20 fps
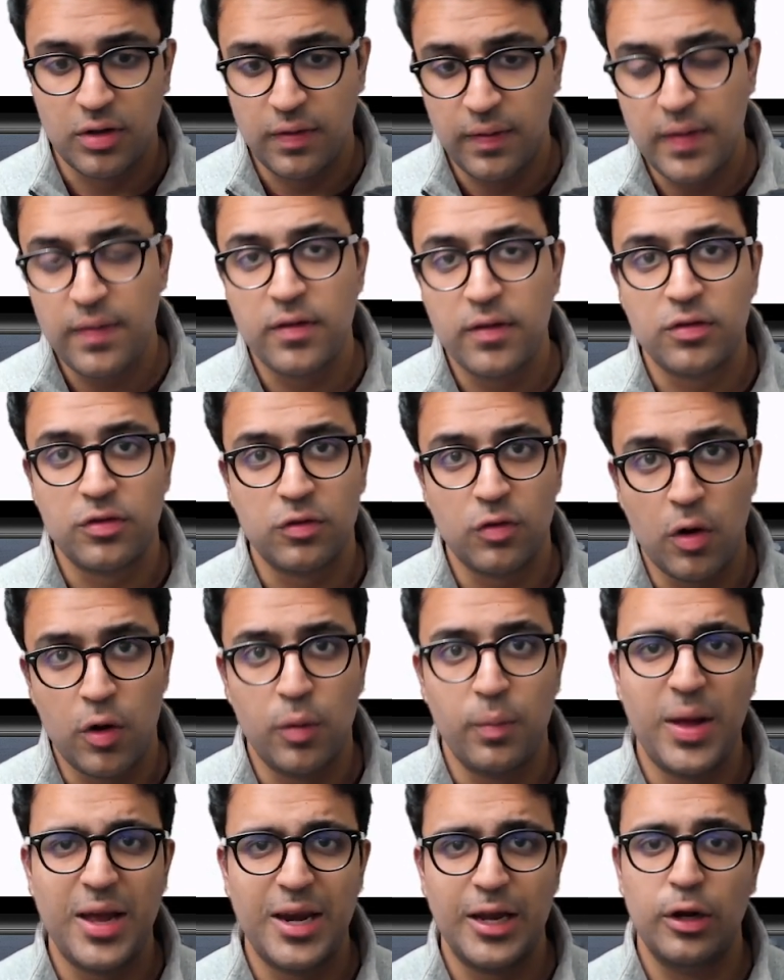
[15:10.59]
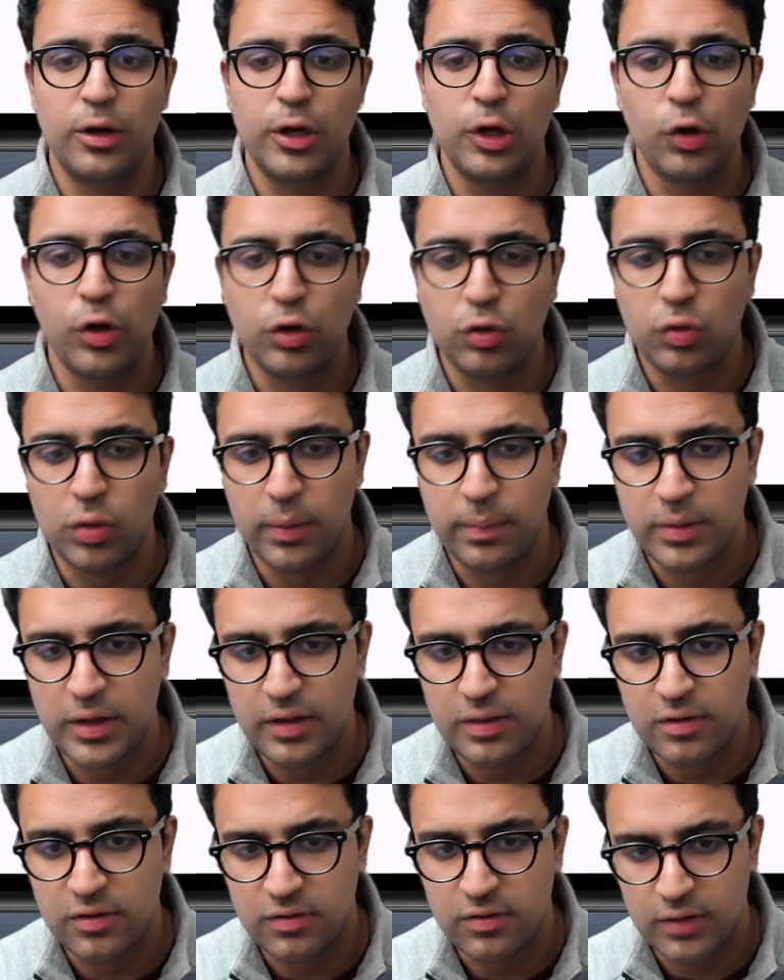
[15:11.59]
then this is automatically going to update
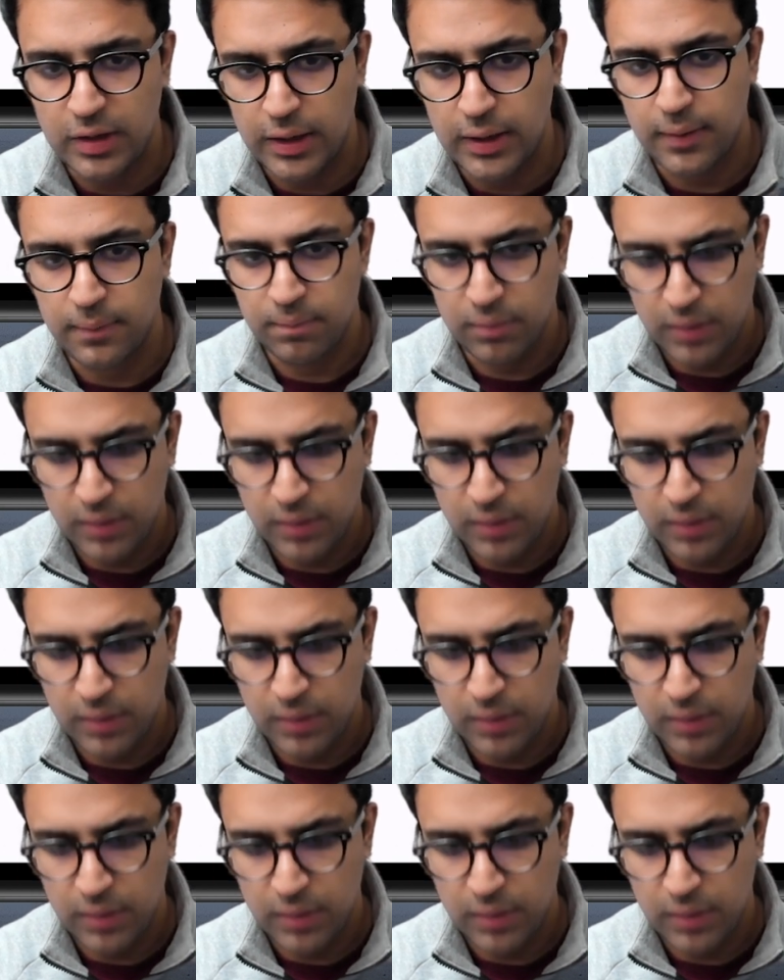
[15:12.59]
the state.